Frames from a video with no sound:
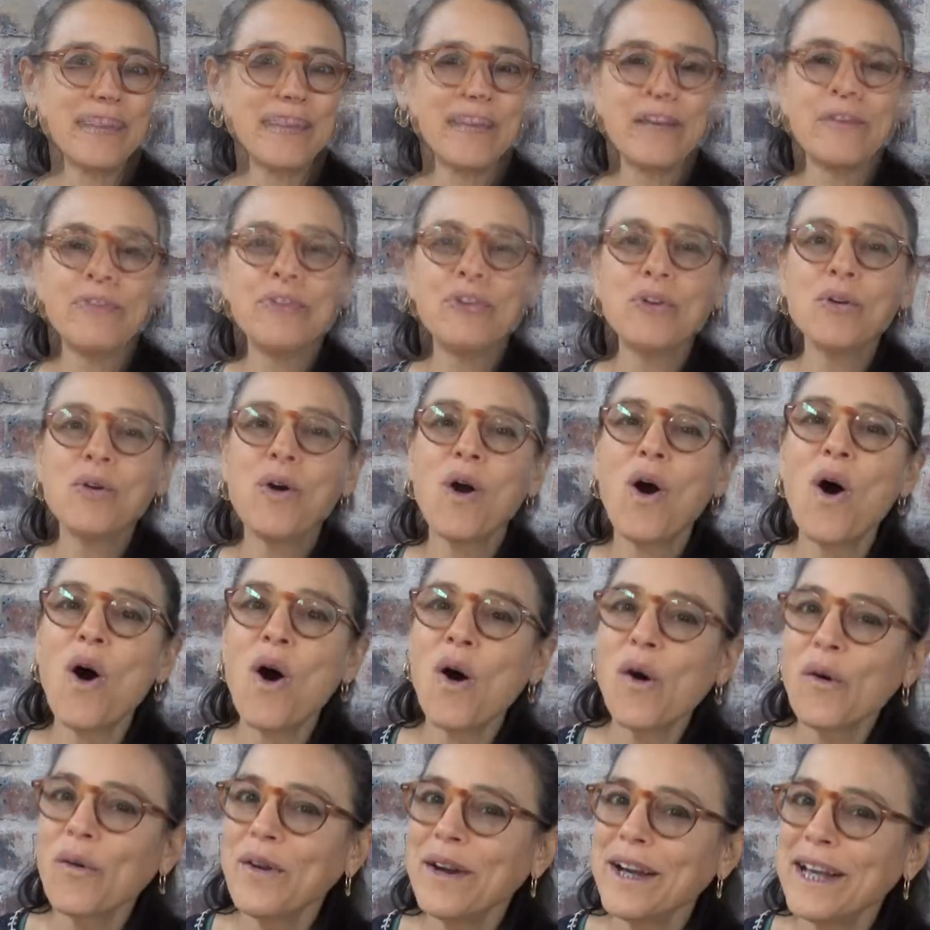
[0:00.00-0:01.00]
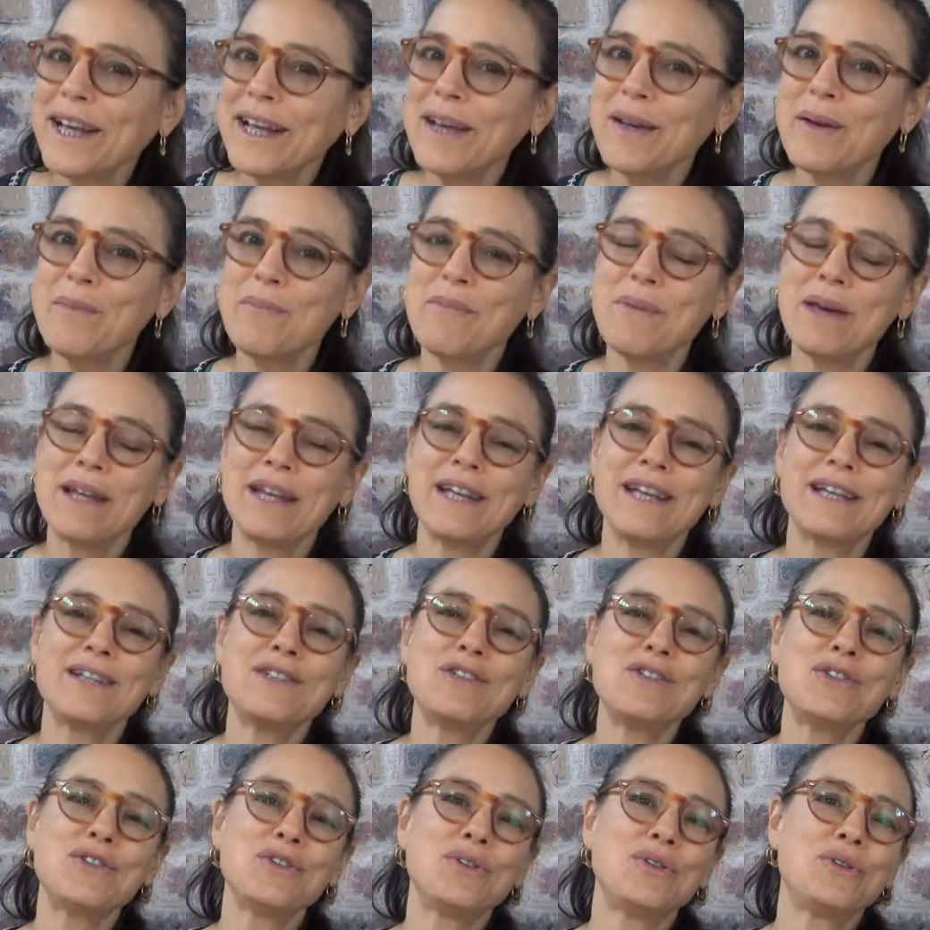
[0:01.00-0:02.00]
If you're already committed
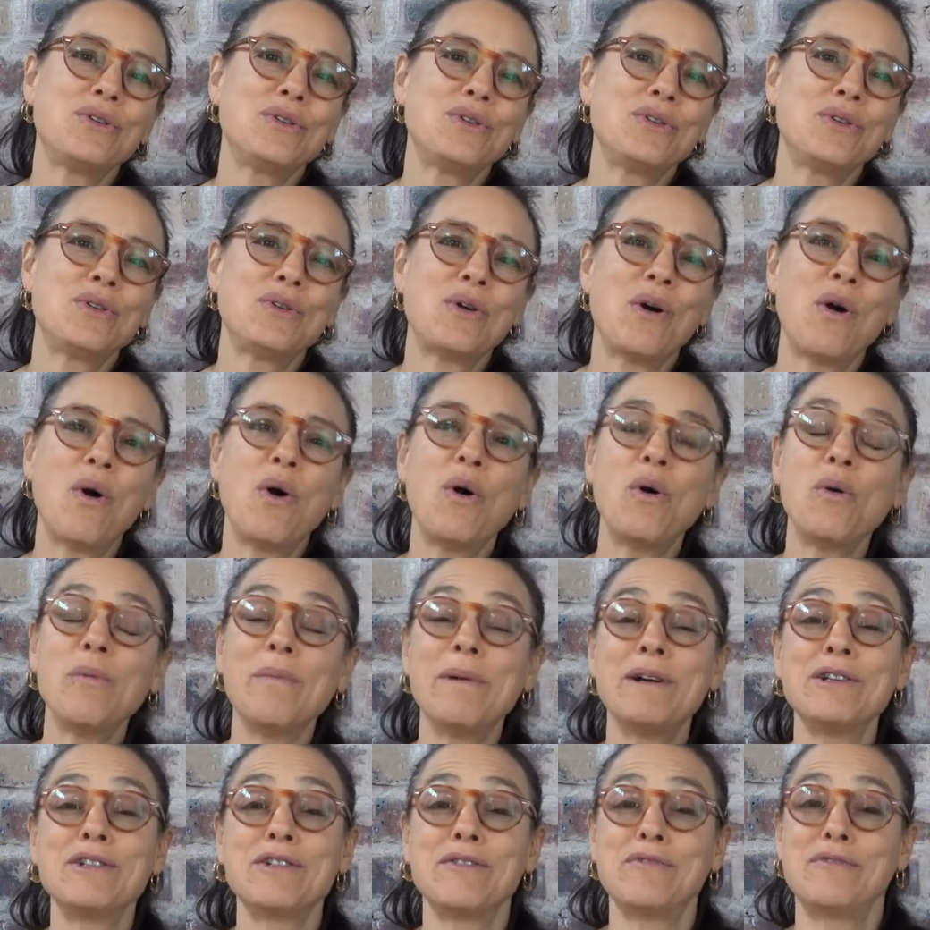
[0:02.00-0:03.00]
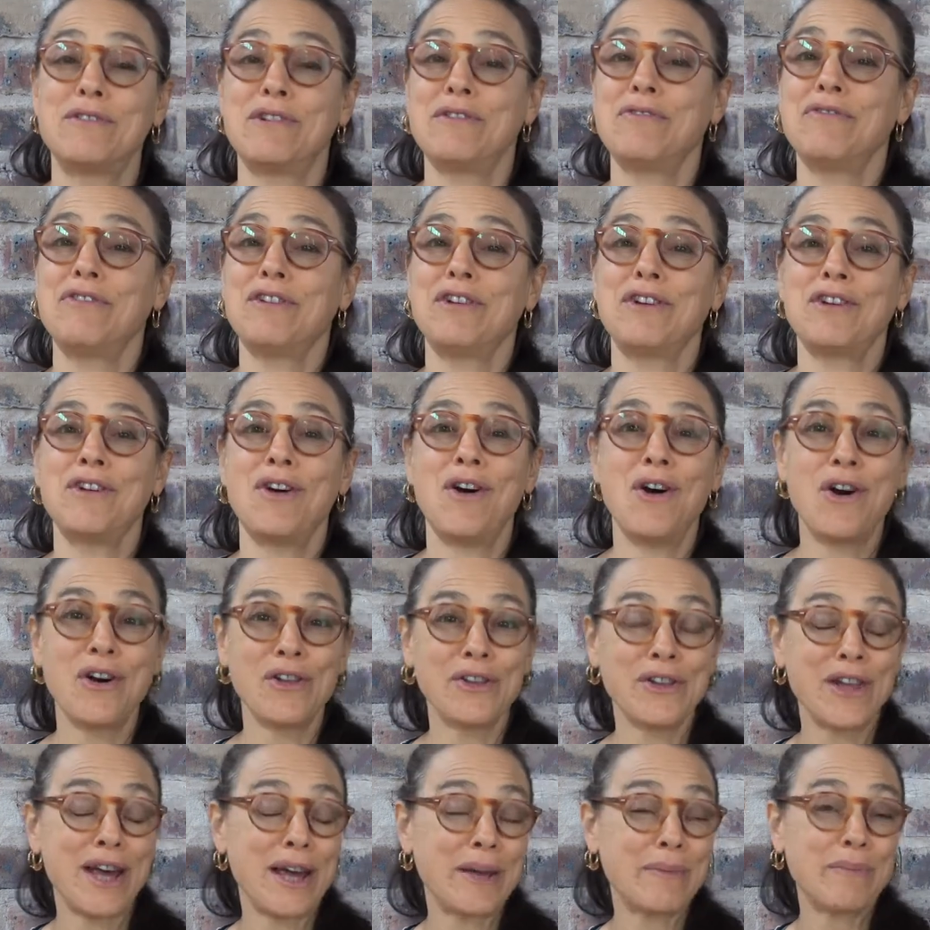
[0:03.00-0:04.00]
to a whole bunch of different
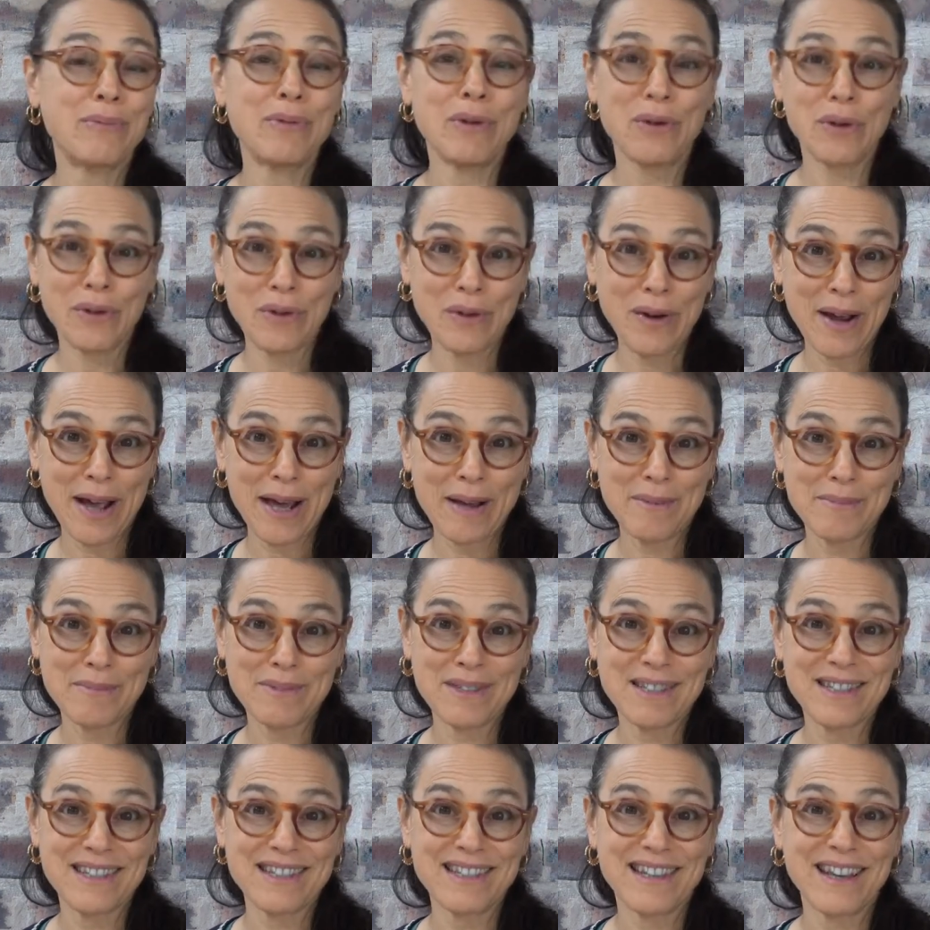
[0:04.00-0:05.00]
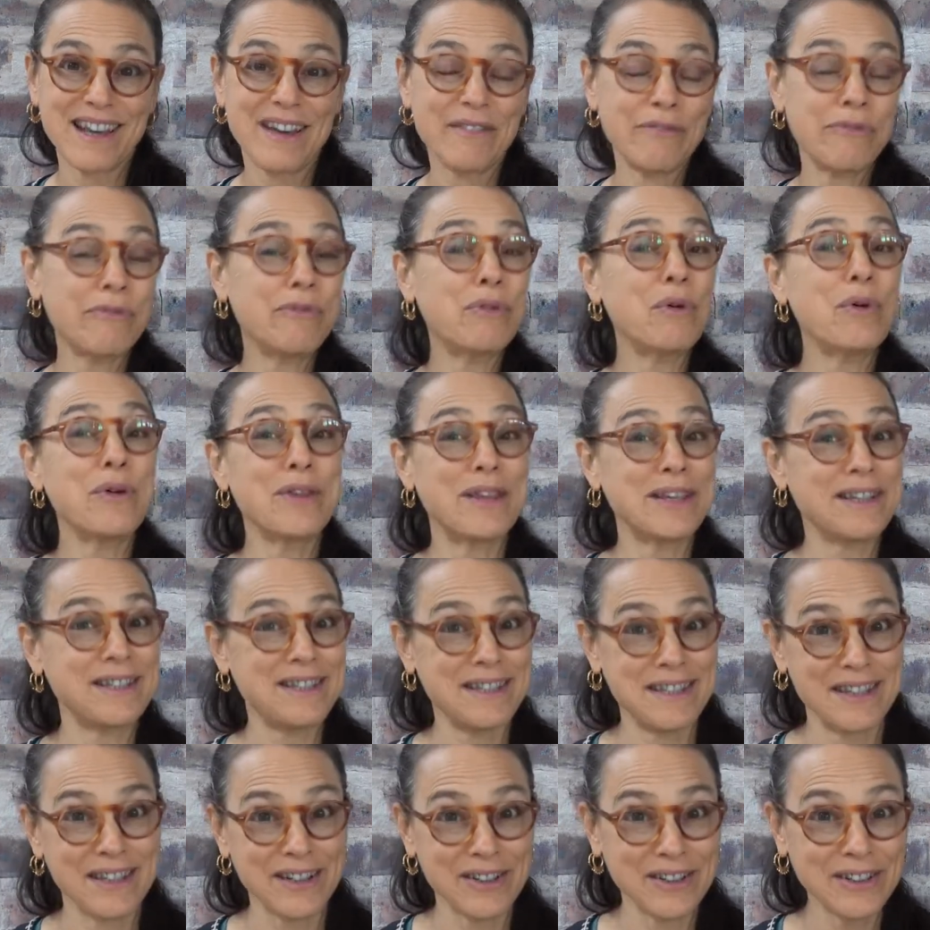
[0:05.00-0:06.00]
online programs for
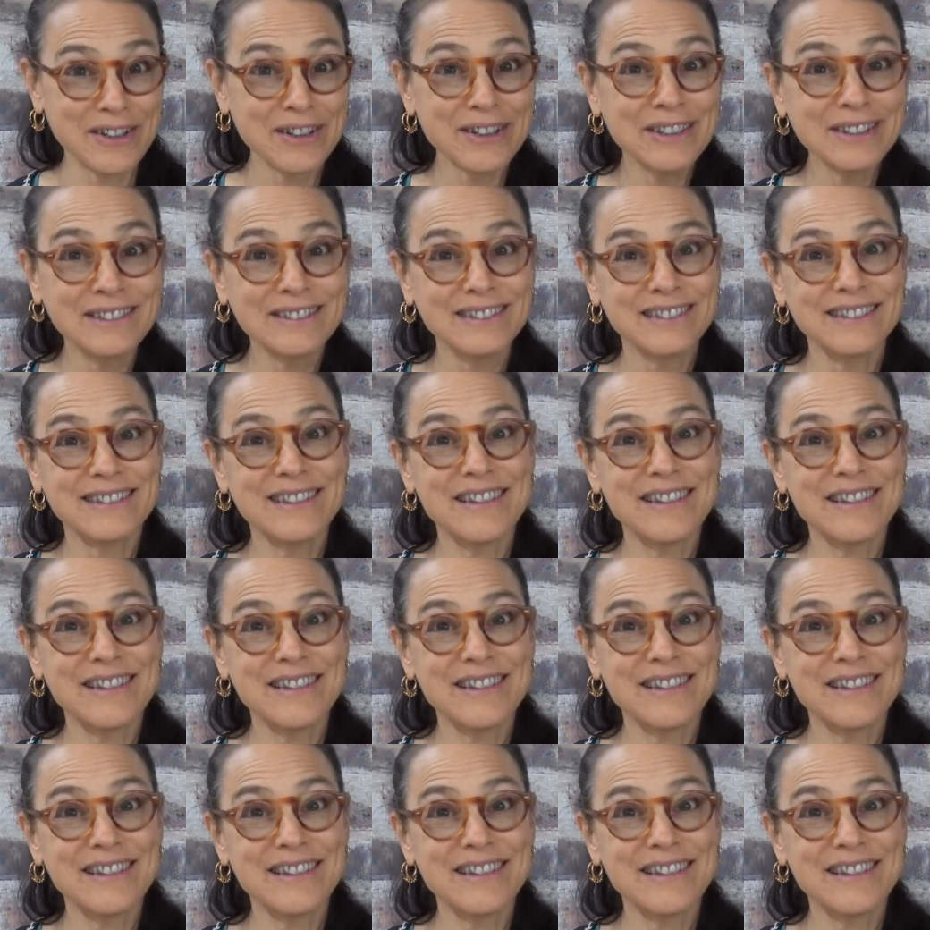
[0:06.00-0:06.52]
this year,